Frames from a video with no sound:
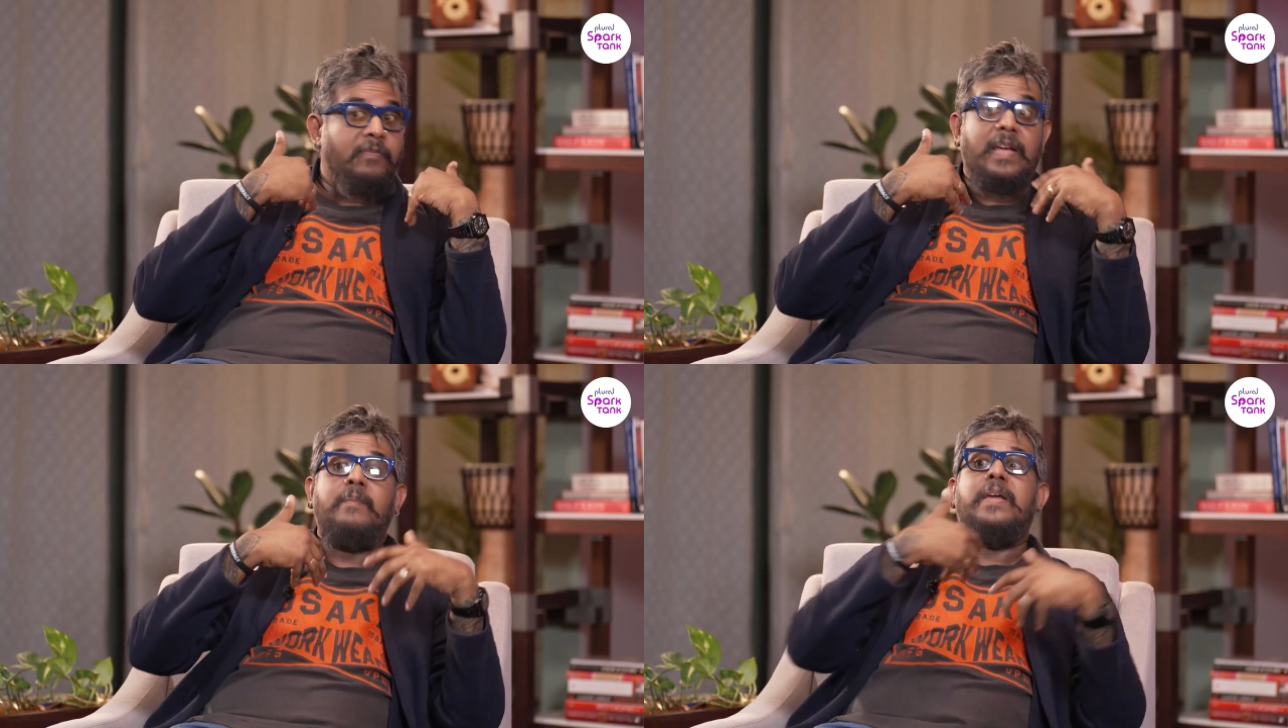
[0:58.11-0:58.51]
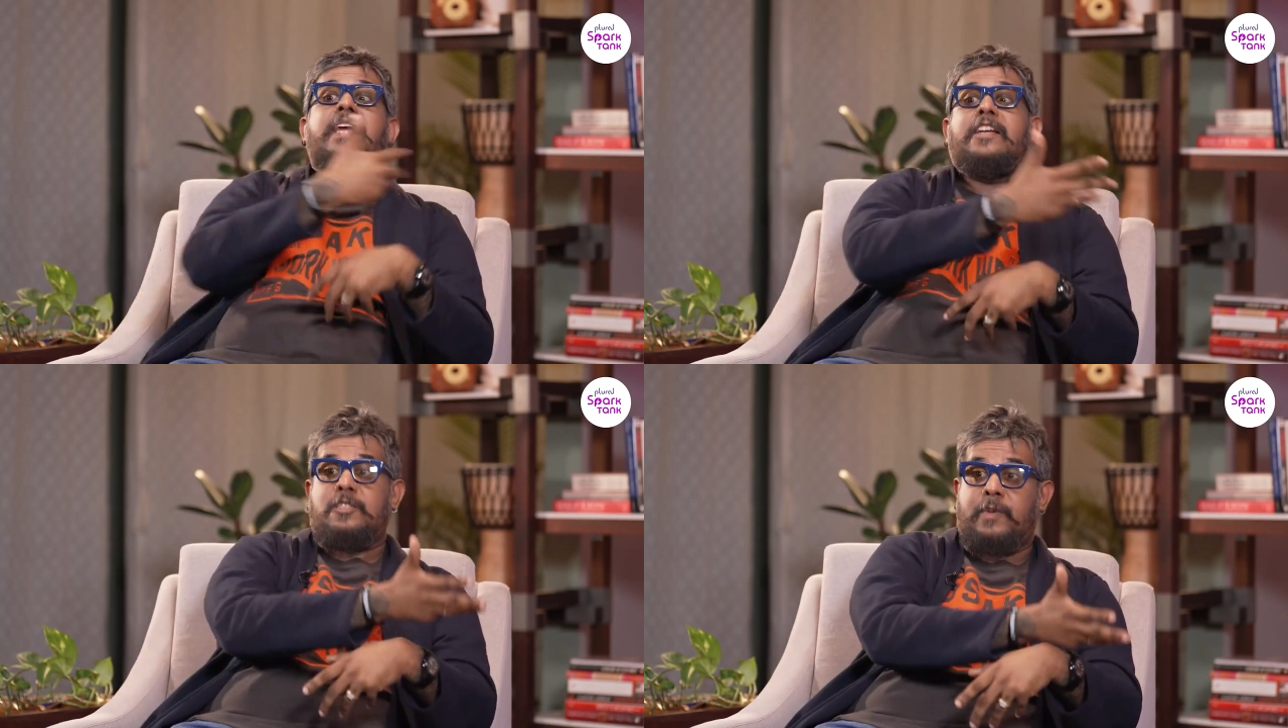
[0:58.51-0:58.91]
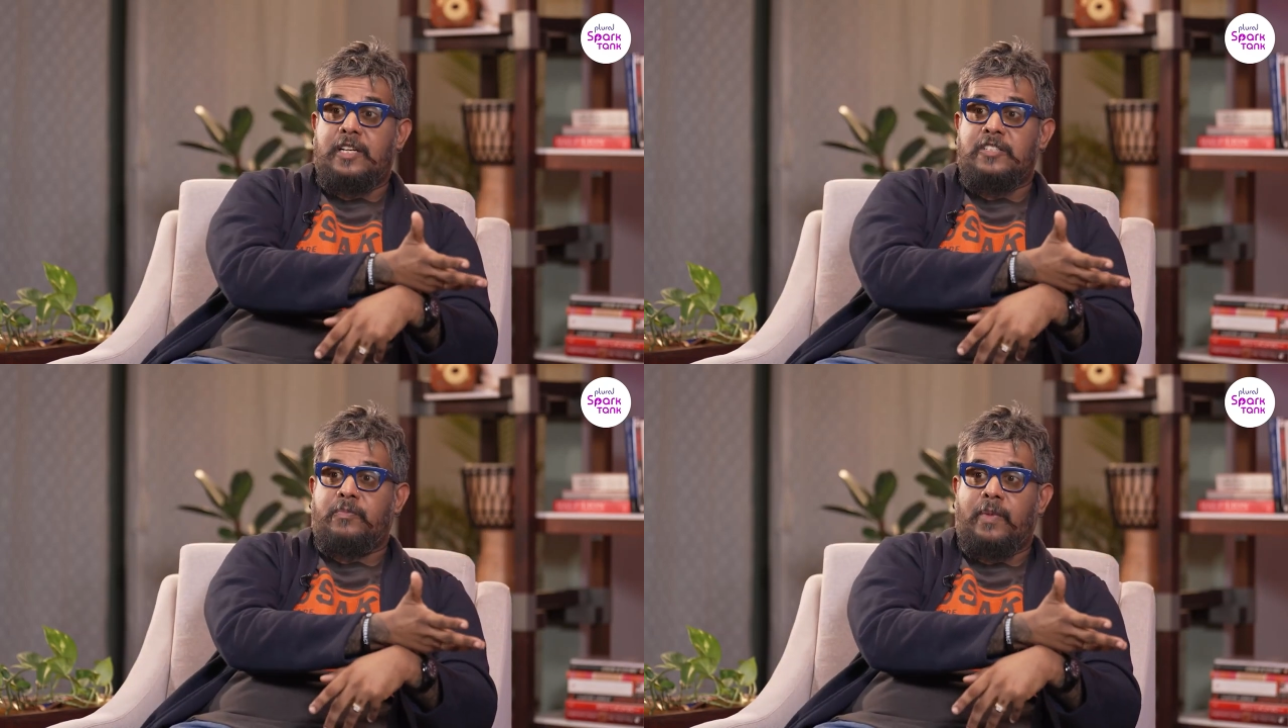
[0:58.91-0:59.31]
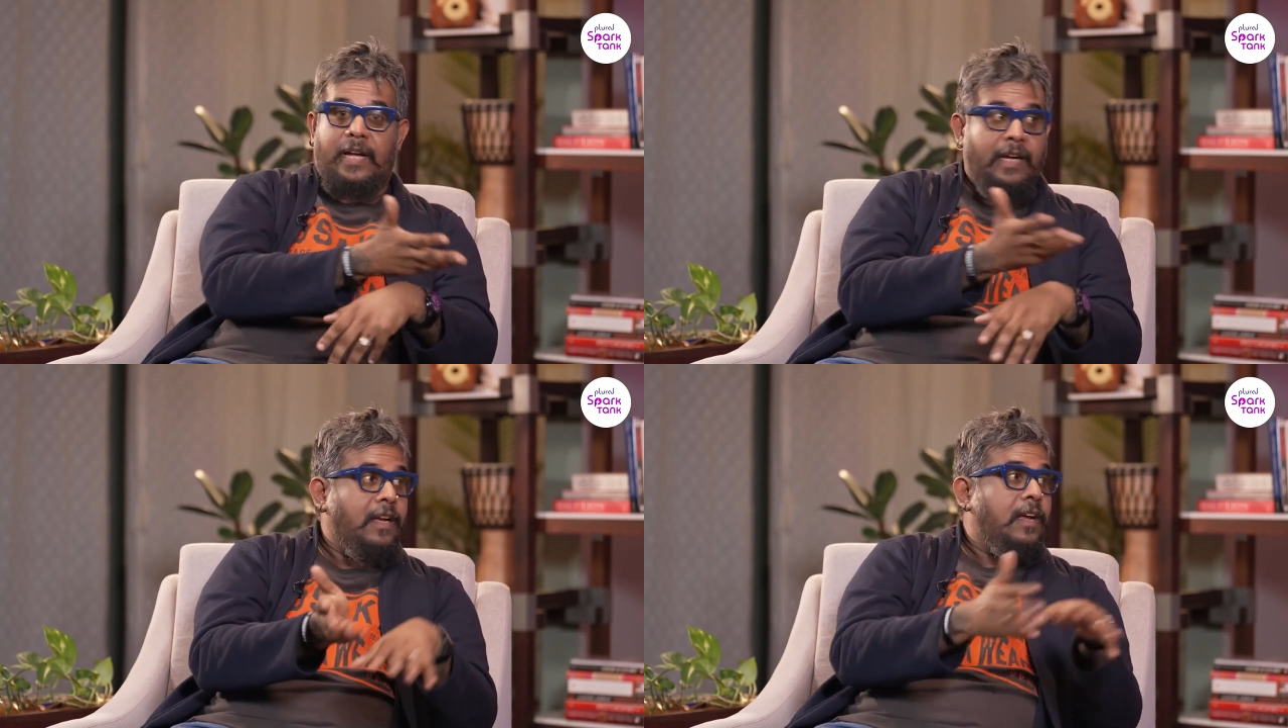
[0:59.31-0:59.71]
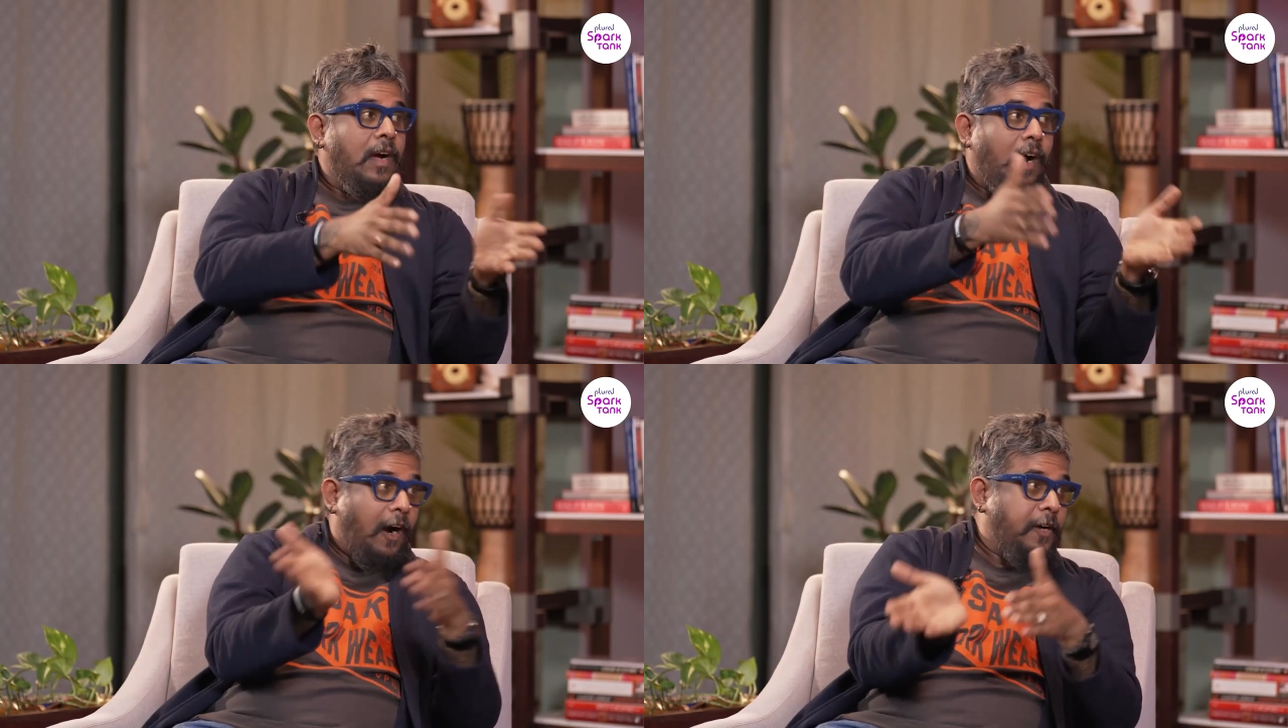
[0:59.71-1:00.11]
Maybe it is because of my
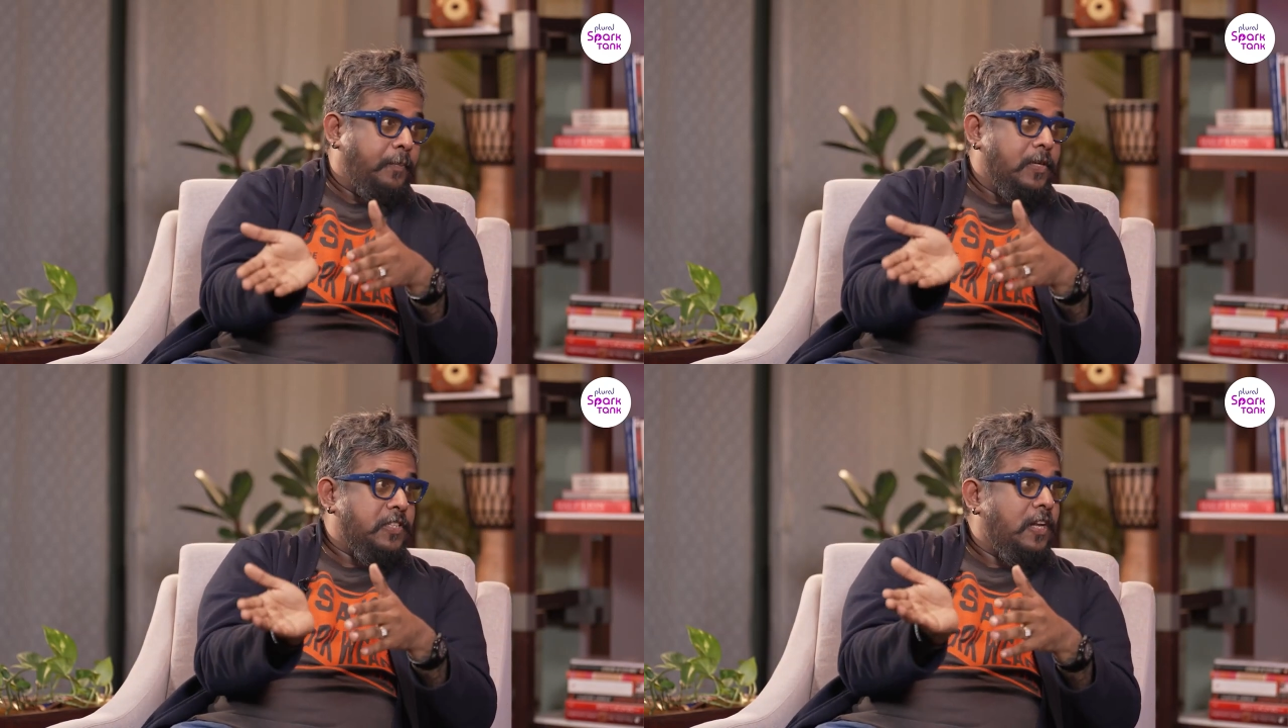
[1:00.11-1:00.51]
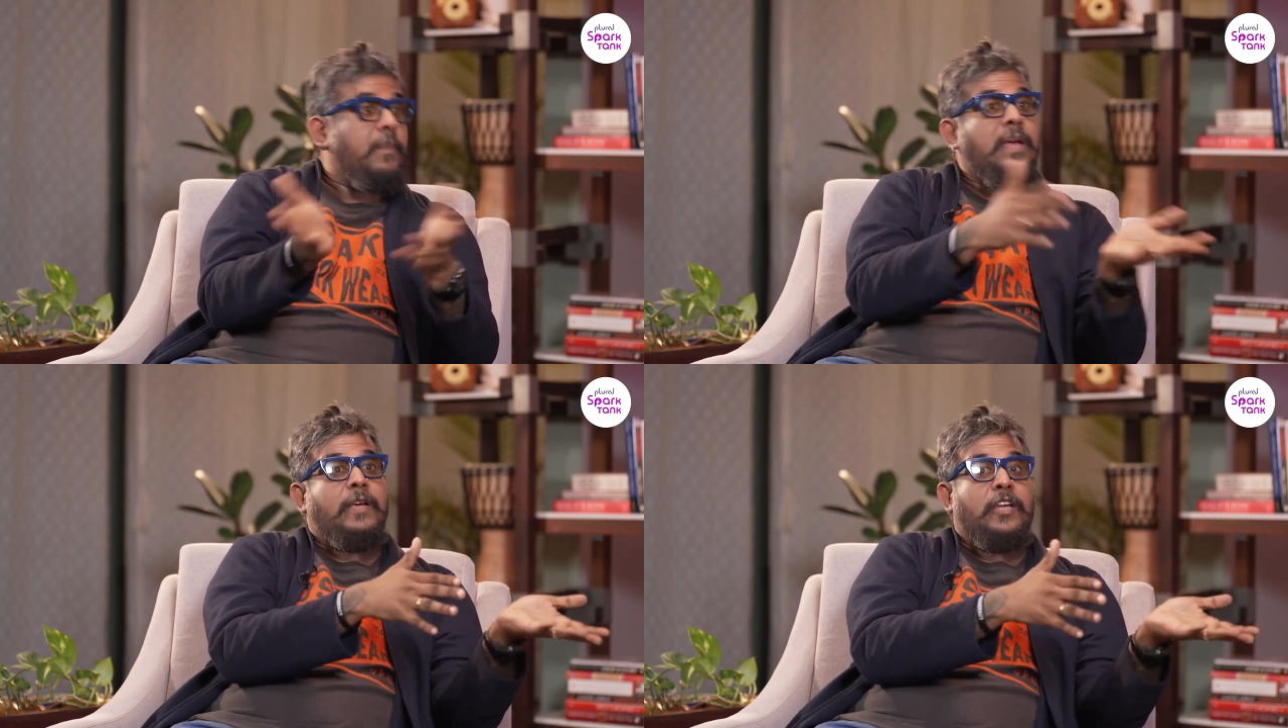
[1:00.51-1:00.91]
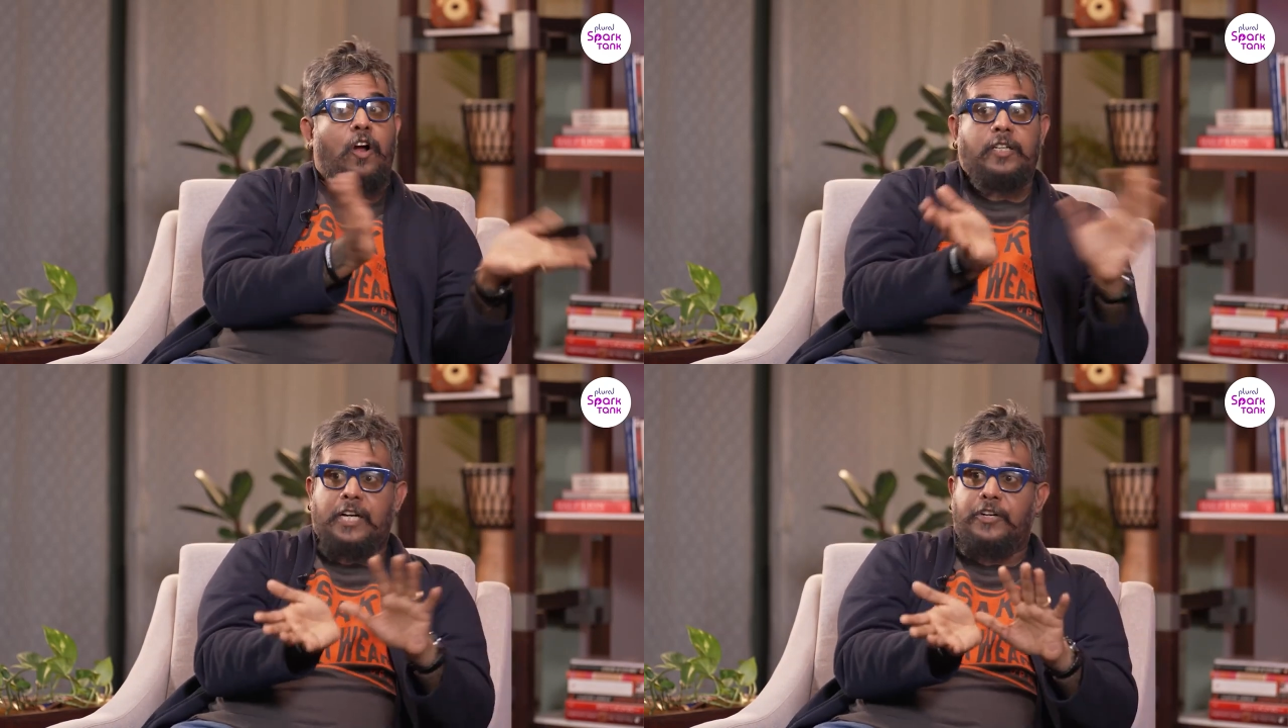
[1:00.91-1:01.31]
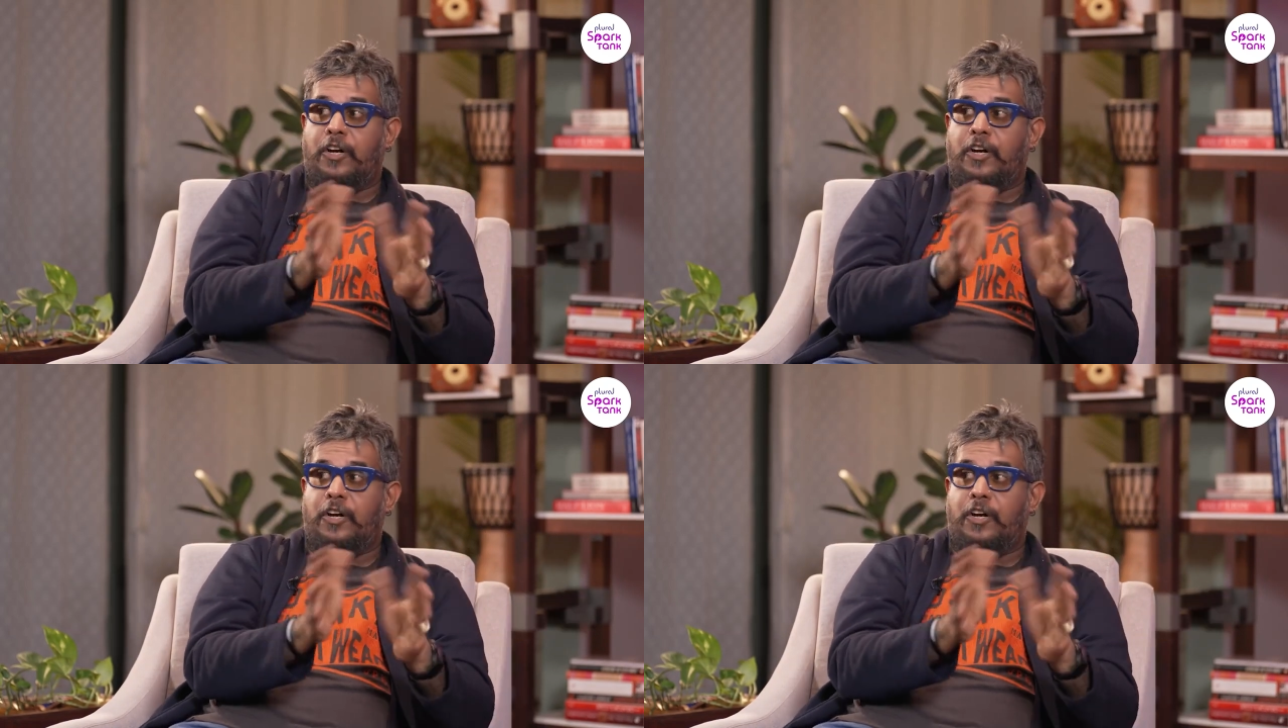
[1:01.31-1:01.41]
art persona, maybe not. I do